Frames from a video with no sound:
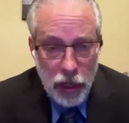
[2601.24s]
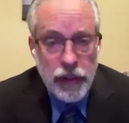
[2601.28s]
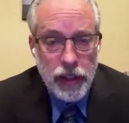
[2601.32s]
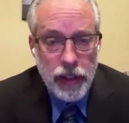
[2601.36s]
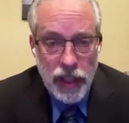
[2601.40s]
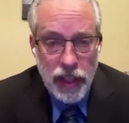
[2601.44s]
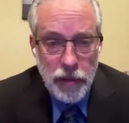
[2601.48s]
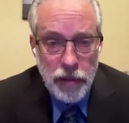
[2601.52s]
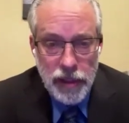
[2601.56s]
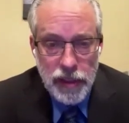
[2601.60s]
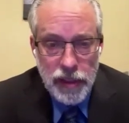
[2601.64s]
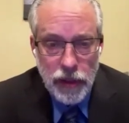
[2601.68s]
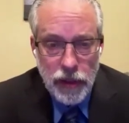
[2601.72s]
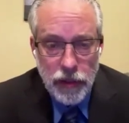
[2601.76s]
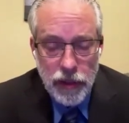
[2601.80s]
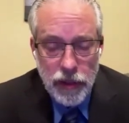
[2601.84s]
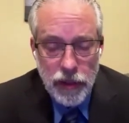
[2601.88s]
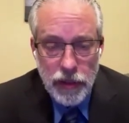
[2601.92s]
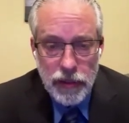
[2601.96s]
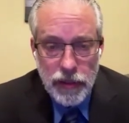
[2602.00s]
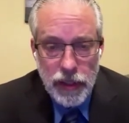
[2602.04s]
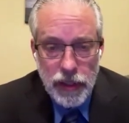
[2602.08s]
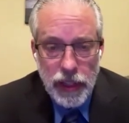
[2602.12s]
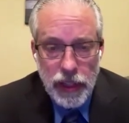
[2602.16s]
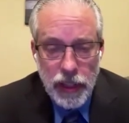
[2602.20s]
marketing
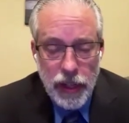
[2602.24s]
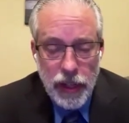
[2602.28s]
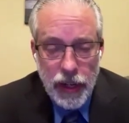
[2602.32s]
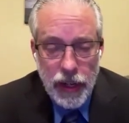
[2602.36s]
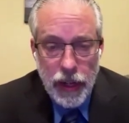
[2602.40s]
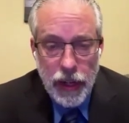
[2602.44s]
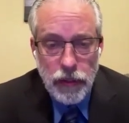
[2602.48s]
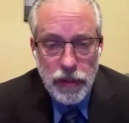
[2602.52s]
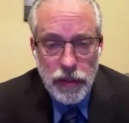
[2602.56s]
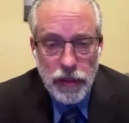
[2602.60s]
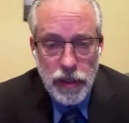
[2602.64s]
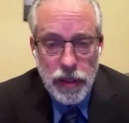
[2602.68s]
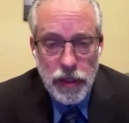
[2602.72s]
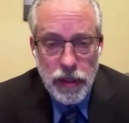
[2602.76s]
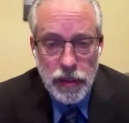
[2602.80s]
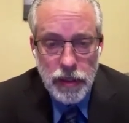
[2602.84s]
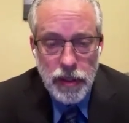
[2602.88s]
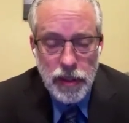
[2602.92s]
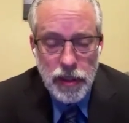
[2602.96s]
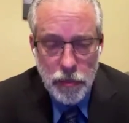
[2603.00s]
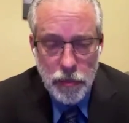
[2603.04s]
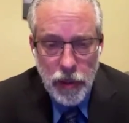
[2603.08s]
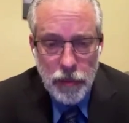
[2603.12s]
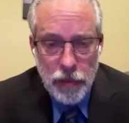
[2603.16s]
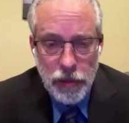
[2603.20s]
materials to get it out to
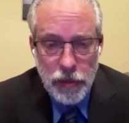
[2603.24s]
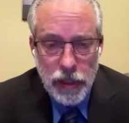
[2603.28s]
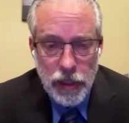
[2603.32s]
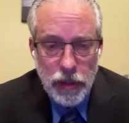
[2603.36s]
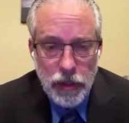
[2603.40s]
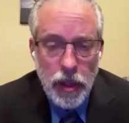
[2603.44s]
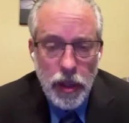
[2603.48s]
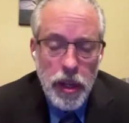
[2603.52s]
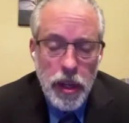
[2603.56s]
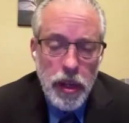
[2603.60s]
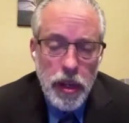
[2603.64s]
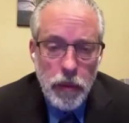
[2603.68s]
the public.